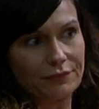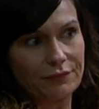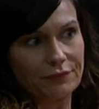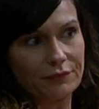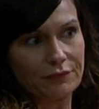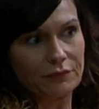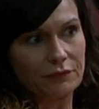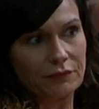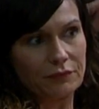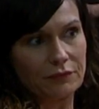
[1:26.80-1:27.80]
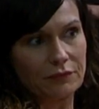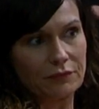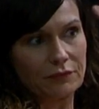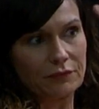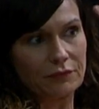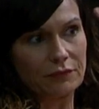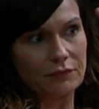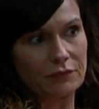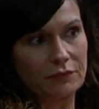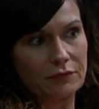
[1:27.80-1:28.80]

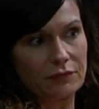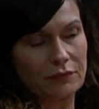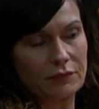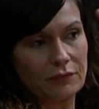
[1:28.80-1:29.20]
(silent)